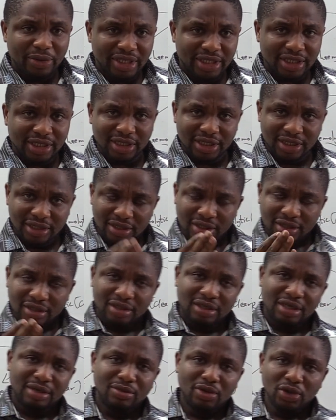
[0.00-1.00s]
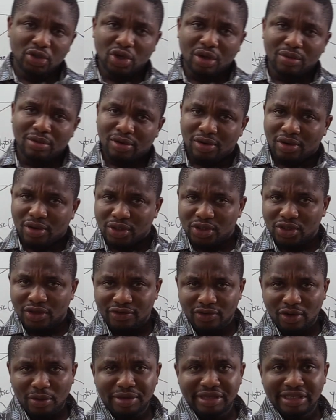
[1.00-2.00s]
which is the most common cause
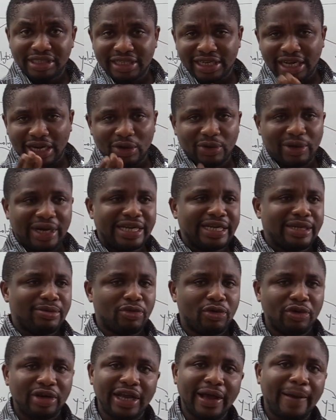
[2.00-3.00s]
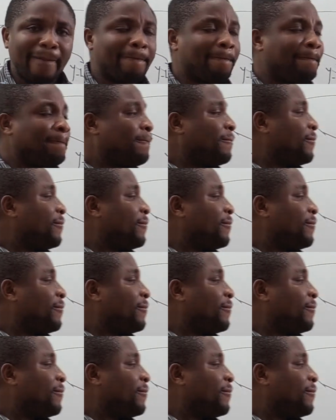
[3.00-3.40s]
of community-acquired pneumonia.